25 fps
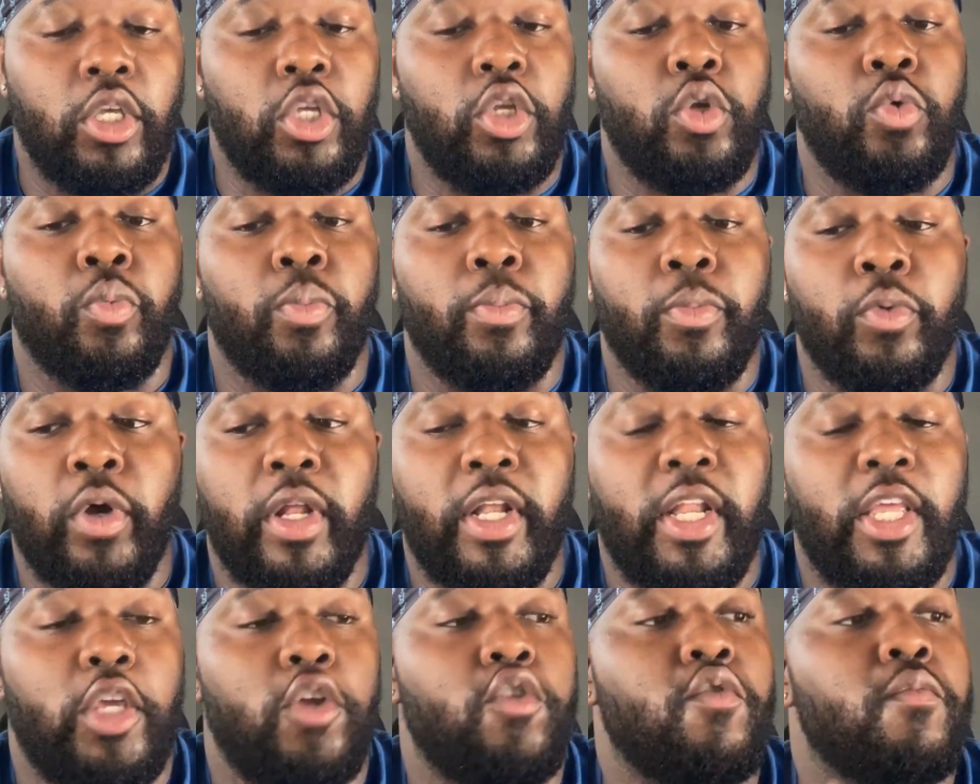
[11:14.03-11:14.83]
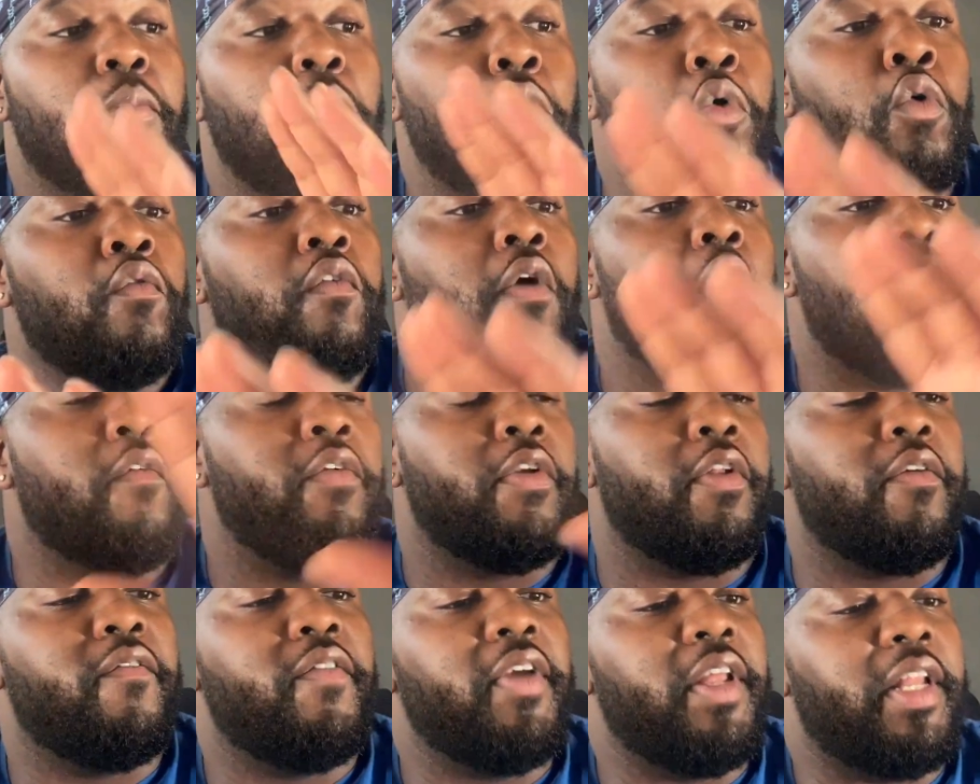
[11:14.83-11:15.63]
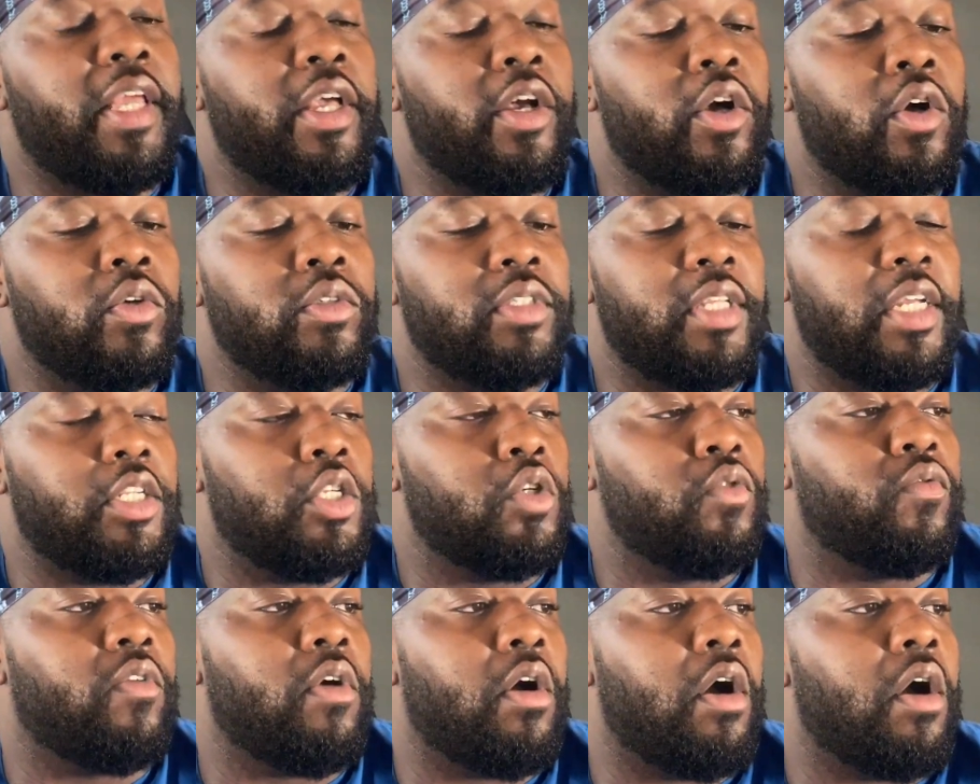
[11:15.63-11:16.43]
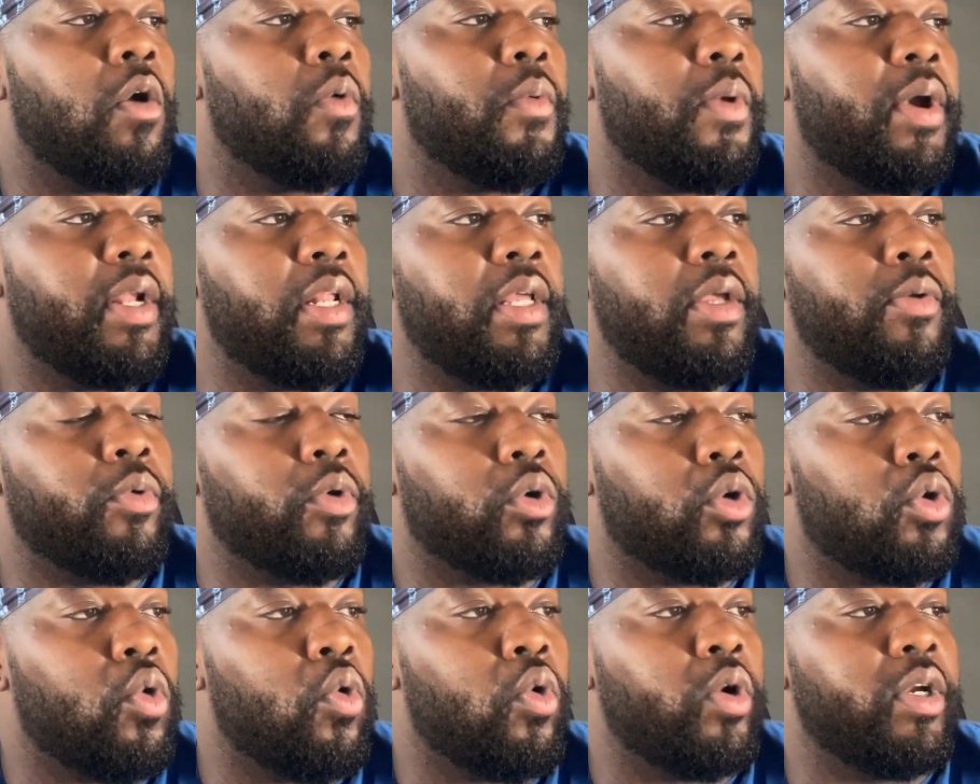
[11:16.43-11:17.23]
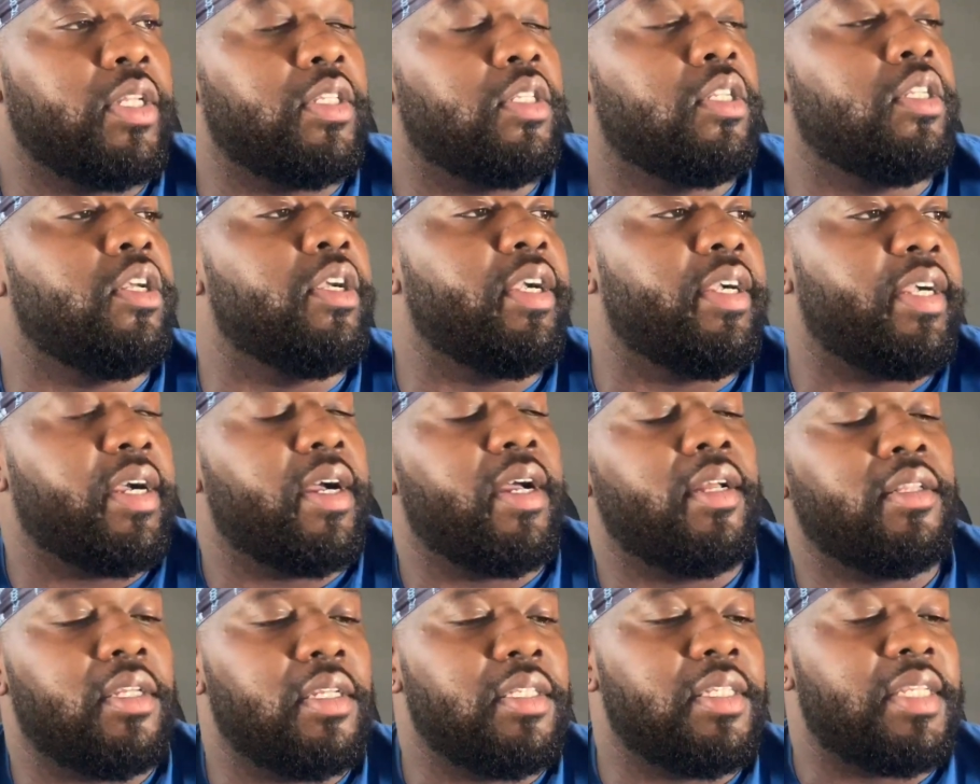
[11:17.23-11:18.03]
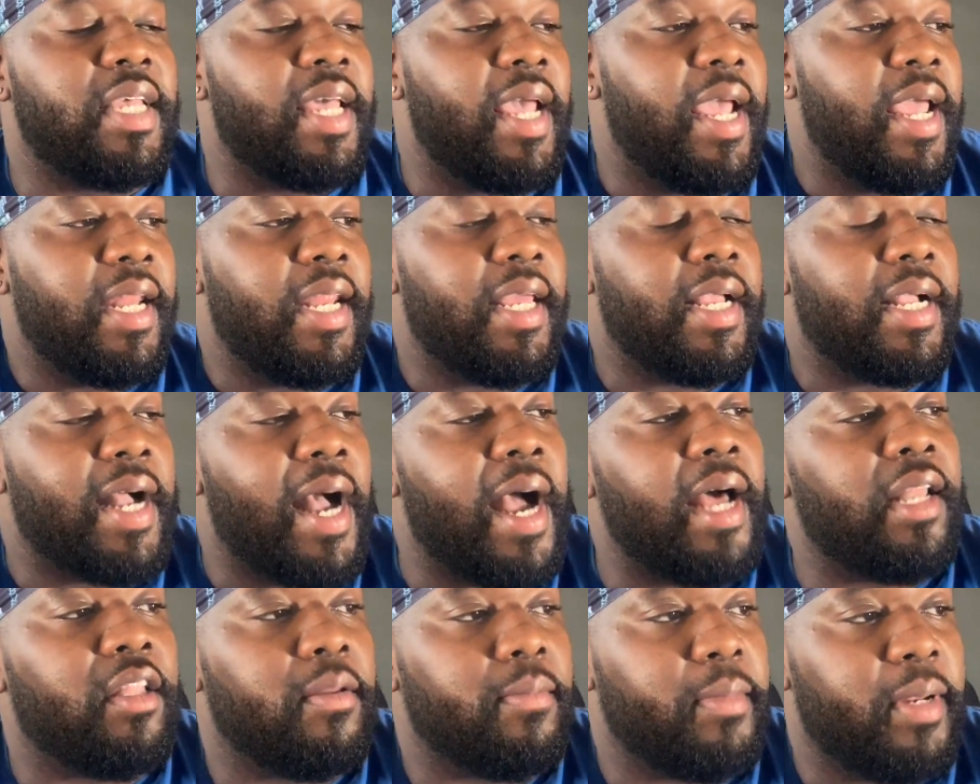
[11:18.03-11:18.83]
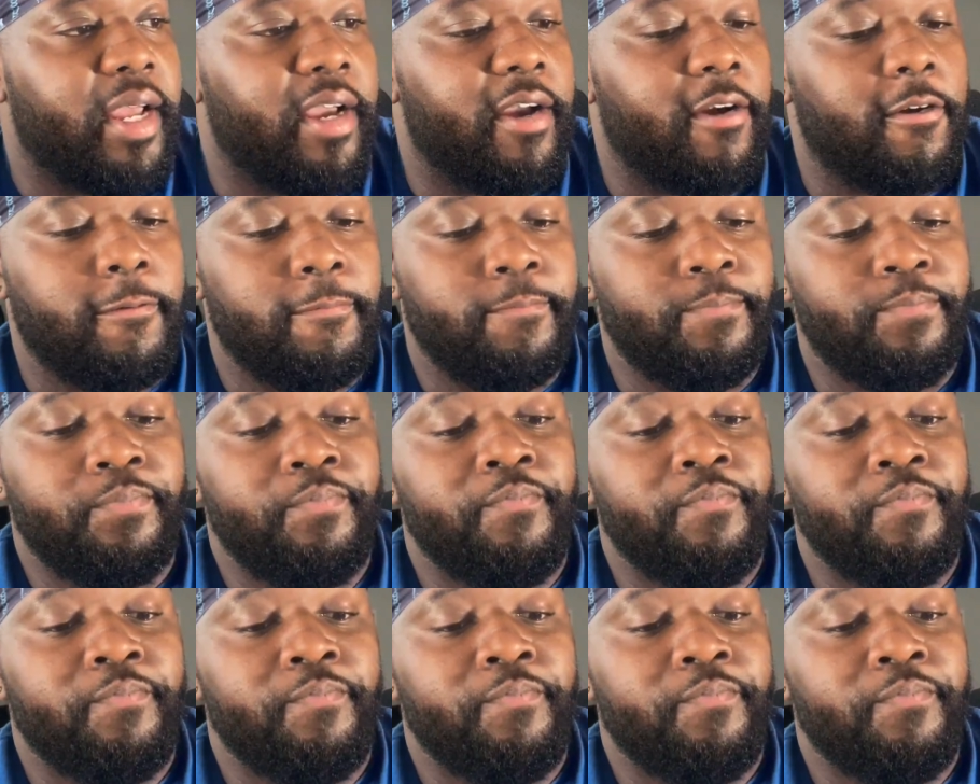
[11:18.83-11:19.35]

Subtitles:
and then you move over the videos that you've already recorded to your content to edit column now,